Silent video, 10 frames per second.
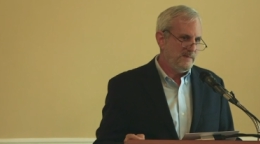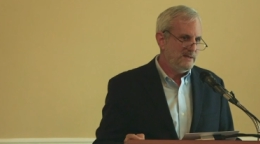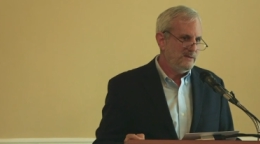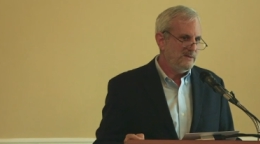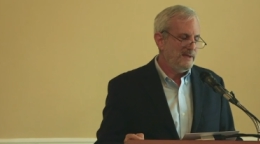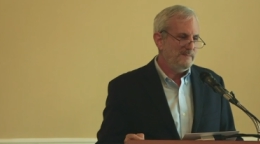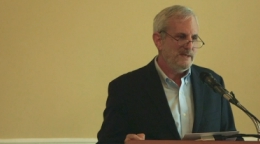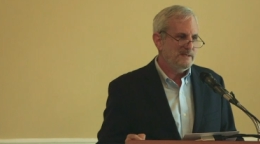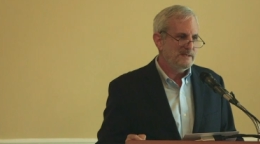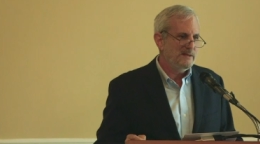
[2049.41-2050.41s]
I know that
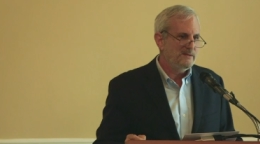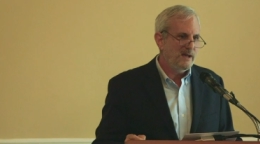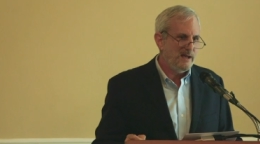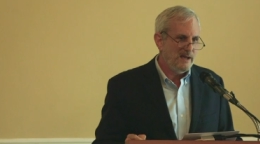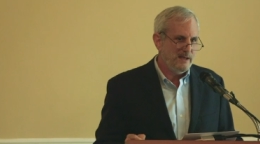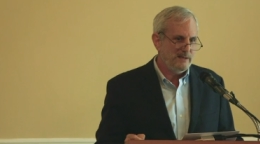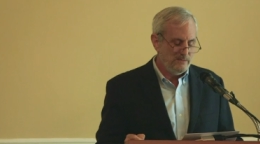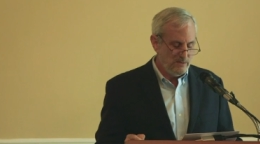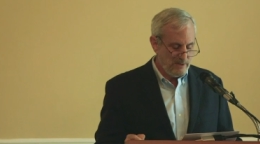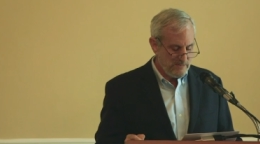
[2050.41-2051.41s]
may sound odd,
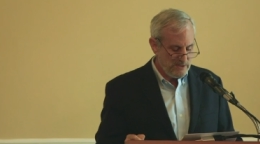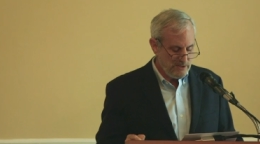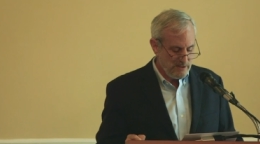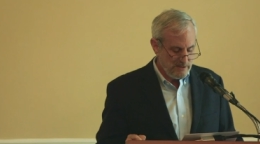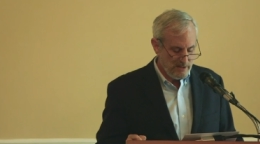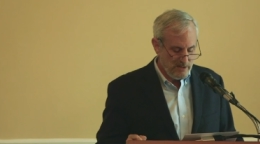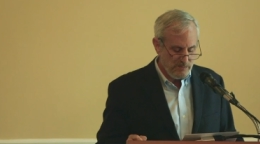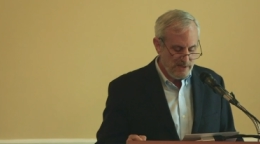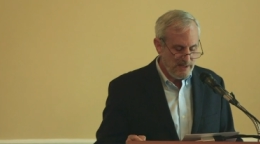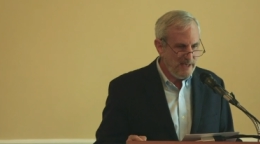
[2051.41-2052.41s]
what I'm suggesting here,
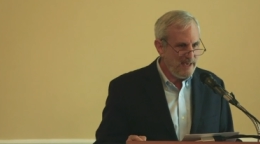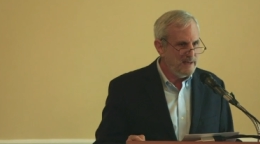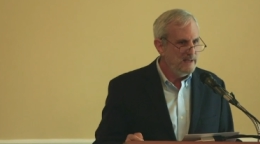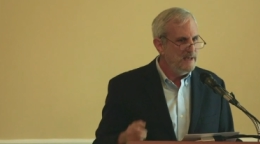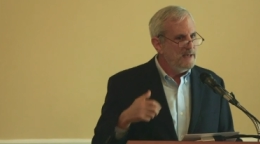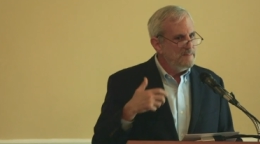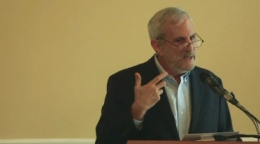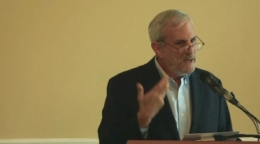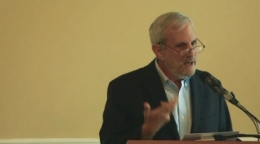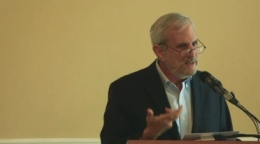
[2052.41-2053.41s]
but again,
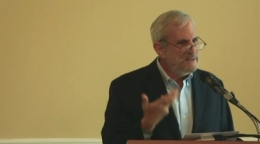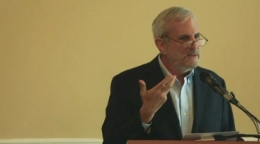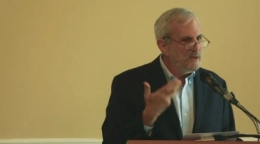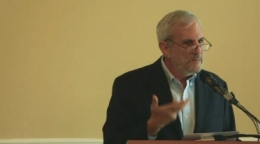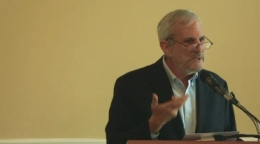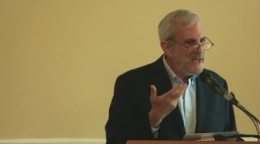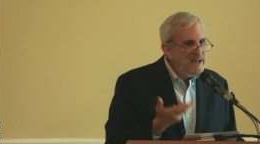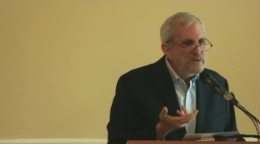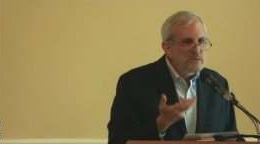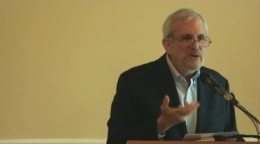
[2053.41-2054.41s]
because the numbers
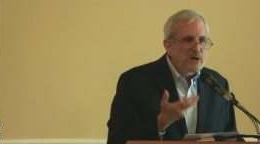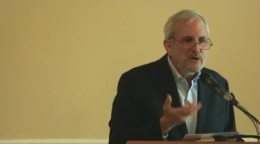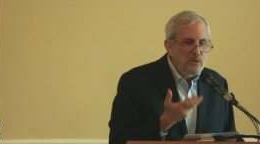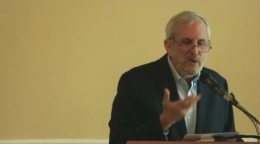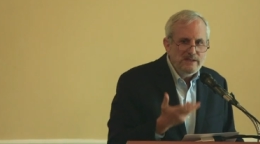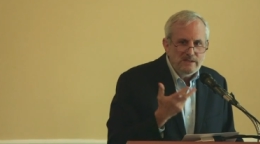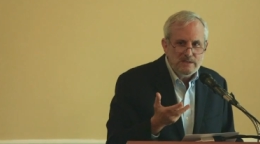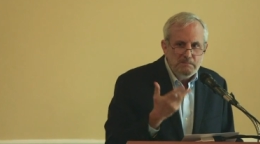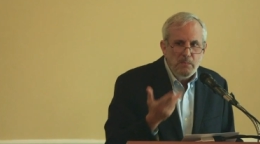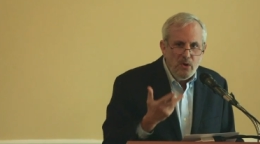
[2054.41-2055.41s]
actually are quite
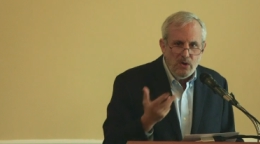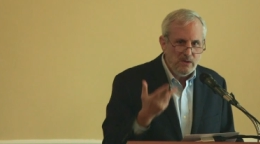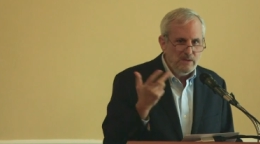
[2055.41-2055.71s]
small